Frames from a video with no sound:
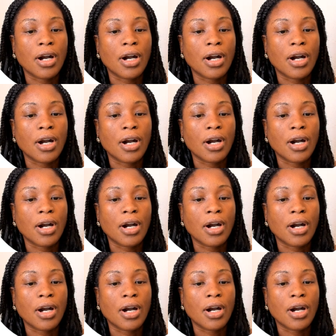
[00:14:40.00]
domain
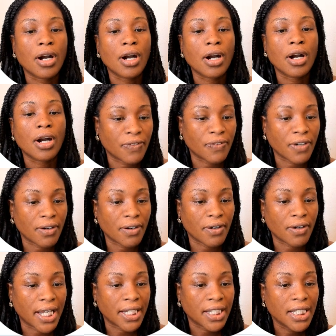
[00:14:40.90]
names to make sure it's
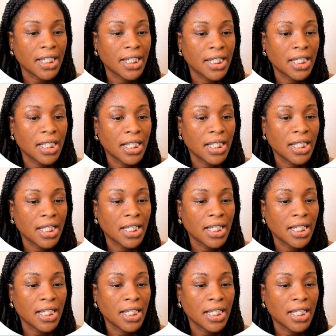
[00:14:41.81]
verified.
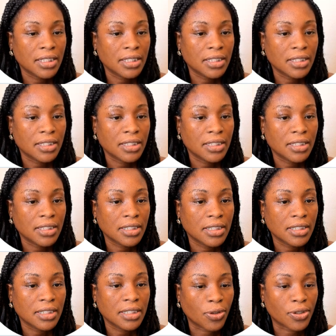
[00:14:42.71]

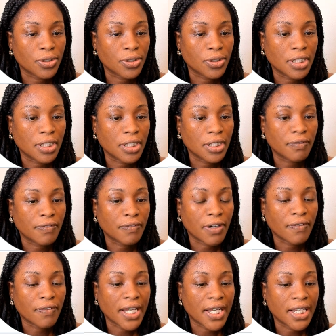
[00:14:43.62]
And your
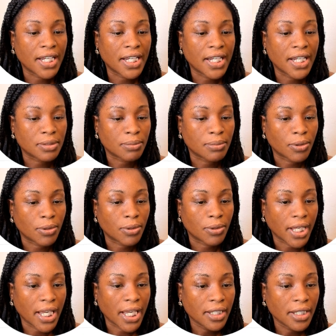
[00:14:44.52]
verified email
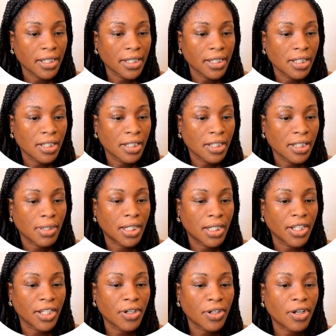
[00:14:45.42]
support, okay?
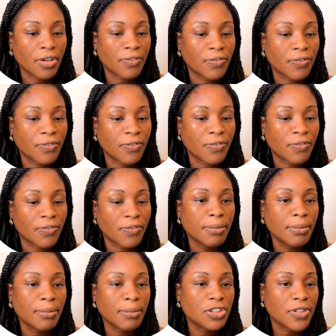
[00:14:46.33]
Click here to confirm your
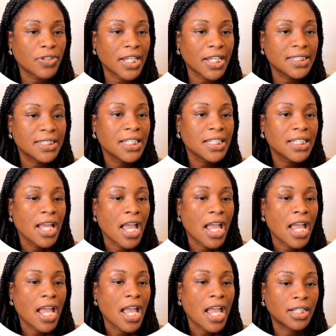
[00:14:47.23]
email address
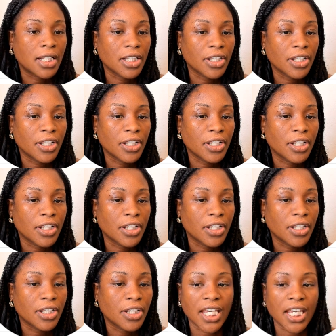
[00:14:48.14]
and click here to
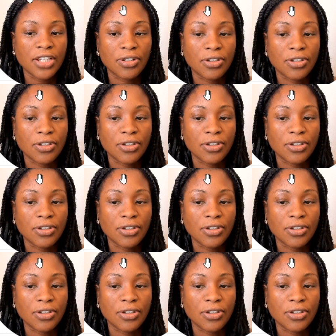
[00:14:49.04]
authenticate your